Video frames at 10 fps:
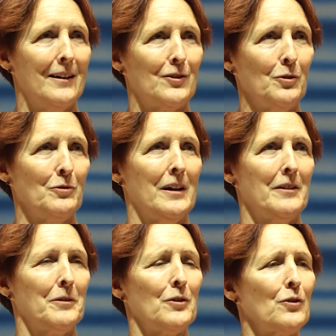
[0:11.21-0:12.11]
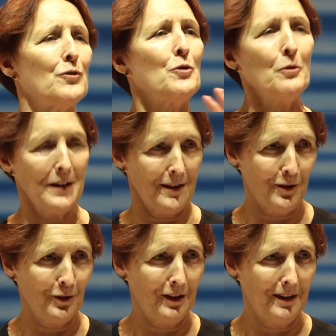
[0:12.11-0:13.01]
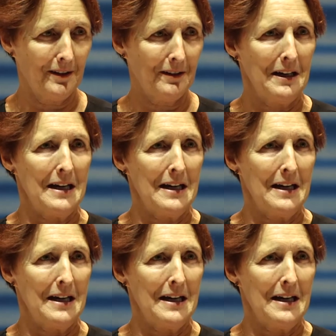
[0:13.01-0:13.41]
so delightful, because the story has a good heart.